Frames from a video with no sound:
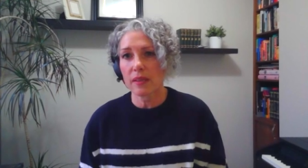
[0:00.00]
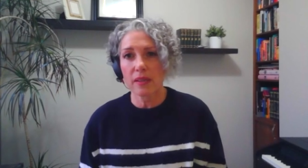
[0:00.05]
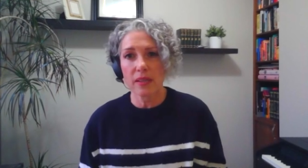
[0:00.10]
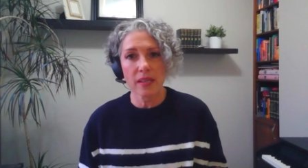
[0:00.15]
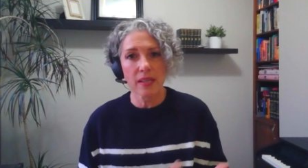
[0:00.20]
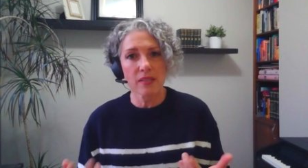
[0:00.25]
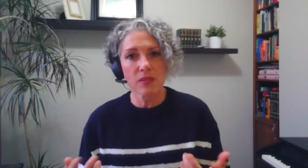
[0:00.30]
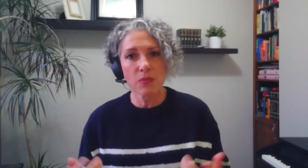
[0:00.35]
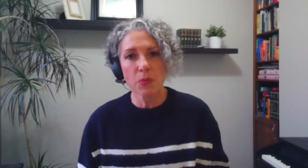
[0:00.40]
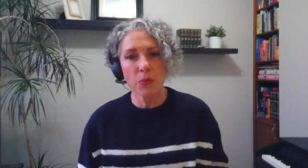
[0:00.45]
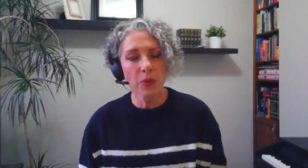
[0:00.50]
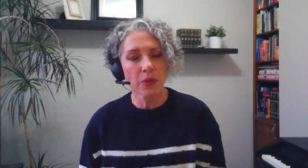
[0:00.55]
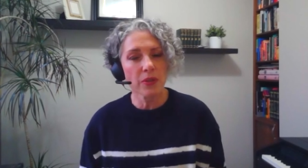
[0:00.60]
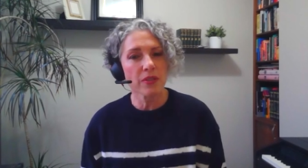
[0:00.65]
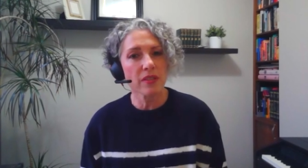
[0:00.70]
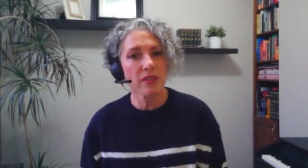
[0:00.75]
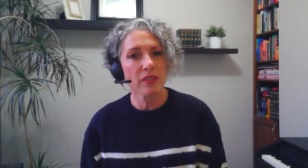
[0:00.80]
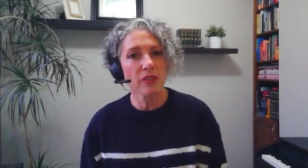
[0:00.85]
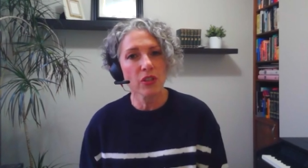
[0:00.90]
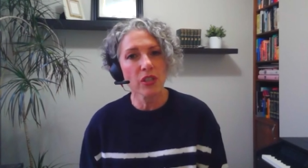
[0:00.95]
it's
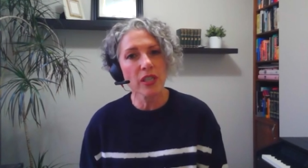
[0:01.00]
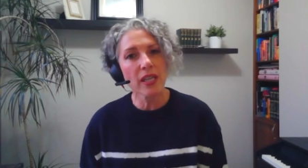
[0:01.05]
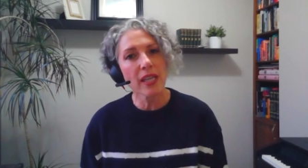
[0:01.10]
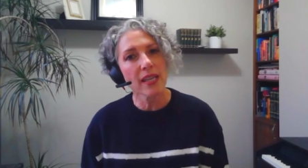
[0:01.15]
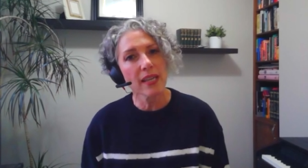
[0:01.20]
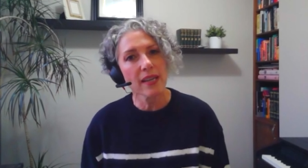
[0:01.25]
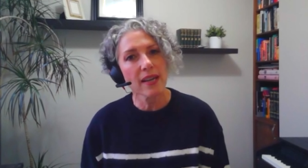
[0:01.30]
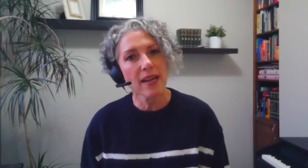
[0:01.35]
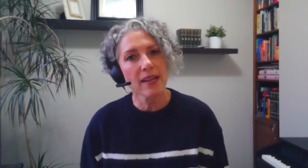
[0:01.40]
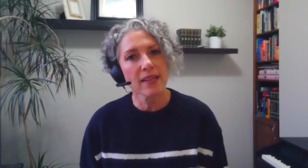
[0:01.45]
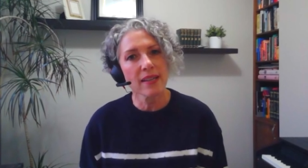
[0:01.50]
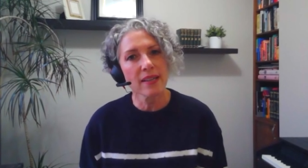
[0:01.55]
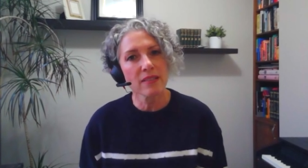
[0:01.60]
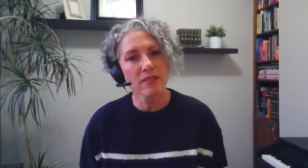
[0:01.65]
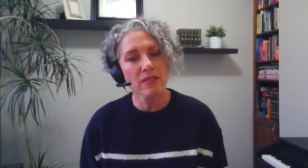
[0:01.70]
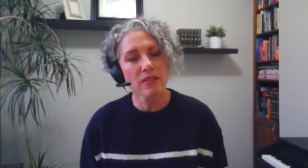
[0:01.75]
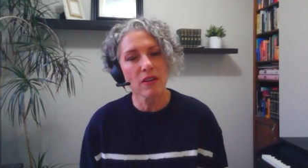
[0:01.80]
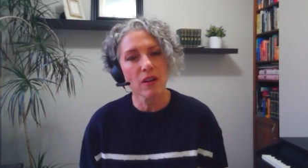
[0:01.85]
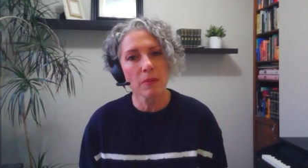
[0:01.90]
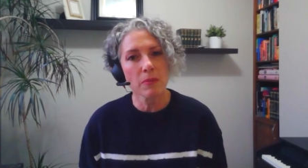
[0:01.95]
worth looking at
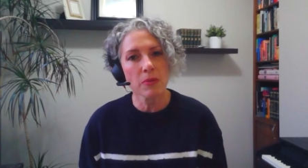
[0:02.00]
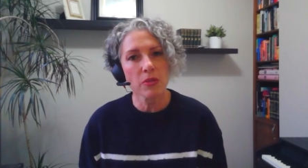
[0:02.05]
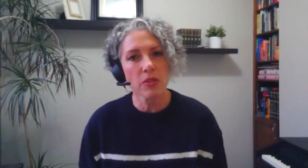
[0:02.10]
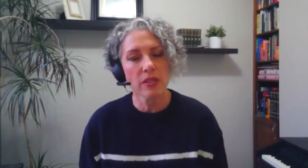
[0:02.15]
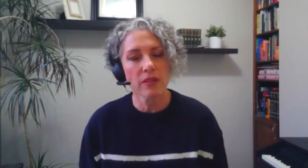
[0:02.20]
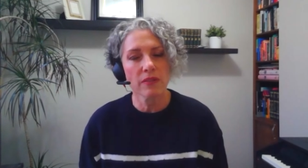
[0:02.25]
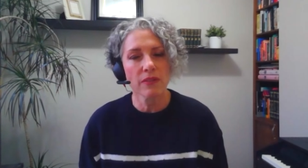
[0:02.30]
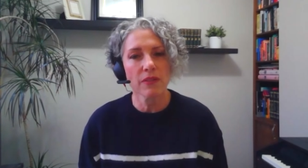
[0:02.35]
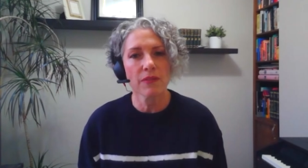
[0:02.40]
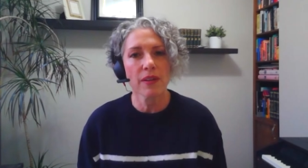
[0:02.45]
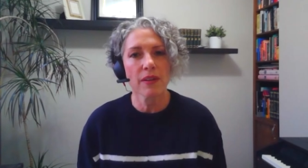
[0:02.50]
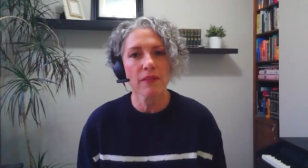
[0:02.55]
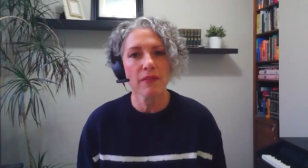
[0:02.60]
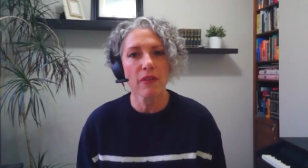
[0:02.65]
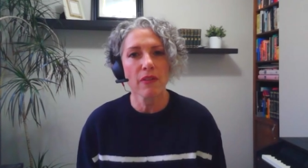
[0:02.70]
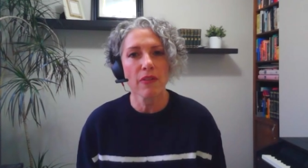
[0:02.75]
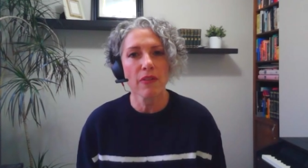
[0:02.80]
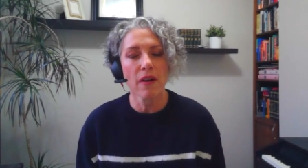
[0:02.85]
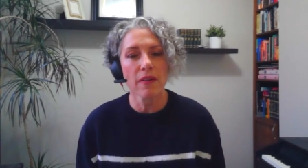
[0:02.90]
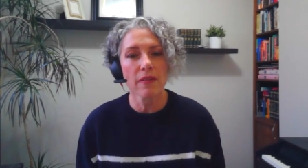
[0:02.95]
as an option if you've
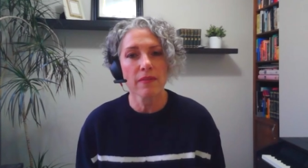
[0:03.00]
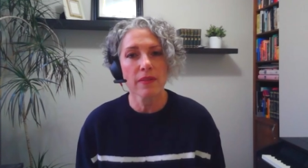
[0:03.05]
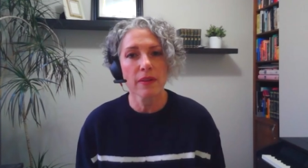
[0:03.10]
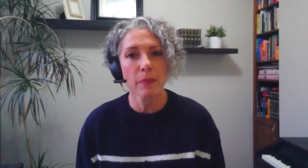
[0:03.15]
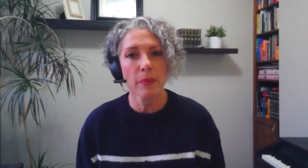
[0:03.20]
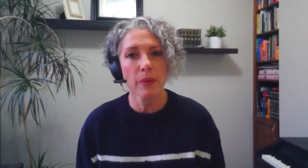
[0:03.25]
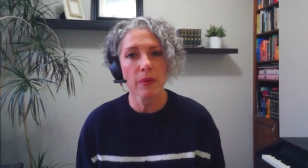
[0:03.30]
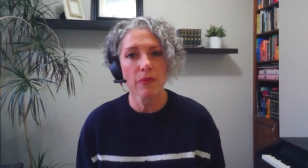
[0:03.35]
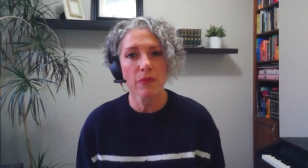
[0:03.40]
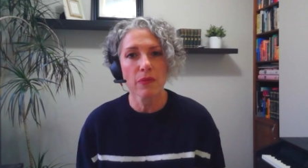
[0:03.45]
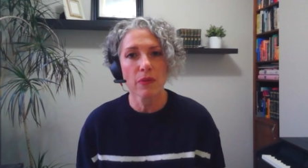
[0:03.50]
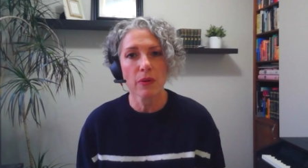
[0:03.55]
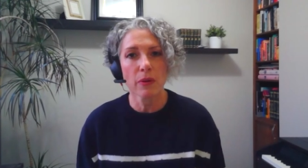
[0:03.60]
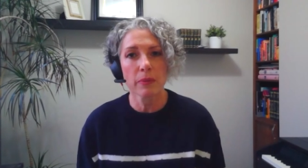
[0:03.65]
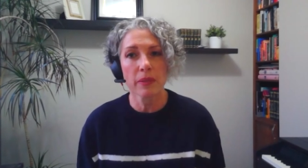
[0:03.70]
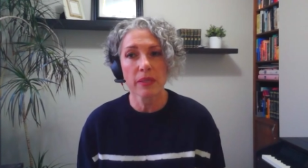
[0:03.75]
never thought of it before,